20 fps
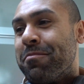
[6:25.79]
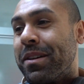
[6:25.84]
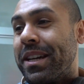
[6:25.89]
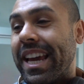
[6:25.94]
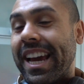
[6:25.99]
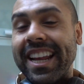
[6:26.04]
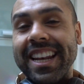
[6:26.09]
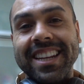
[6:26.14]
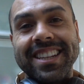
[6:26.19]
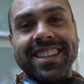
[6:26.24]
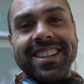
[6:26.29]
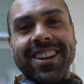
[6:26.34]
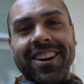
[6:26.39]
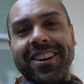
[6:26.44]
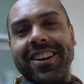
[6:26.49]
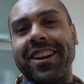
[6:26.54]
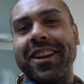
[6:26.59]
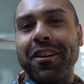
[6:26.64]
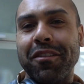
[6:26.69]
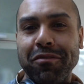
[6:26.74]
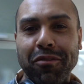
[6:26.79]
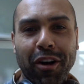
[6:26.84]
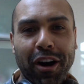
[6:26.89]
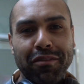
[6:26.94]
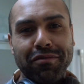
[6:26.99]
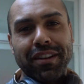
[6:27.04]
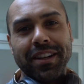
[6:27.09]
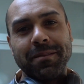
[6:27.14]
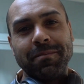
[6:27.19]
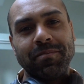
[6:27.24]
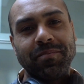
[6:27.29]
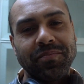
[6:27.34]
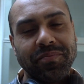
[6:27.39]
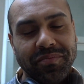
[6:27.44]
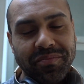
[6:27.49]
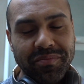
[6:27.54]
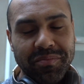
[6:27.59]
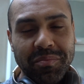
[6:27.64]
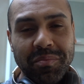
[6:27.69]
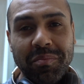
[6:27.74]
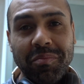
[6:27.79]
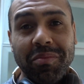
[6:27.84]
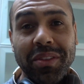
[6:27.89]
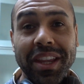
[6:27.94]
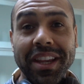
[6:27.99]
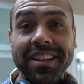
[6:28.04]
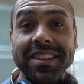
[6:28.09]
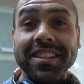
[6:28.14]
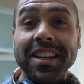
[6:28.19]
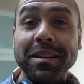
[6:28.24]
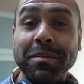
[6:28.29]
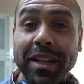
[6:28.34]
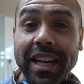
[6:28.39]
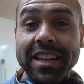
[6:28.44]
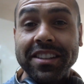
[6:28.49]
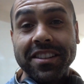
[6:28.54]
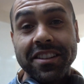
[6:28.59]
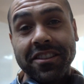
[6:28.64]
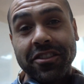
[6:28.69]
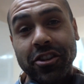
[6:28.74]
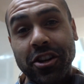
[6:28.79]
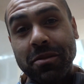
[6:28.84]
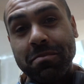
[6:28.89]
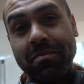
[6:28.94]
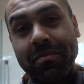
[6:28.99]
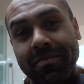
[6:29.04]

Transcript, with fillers: but yeah, listen, look, enough waffling. Time to get to the gym.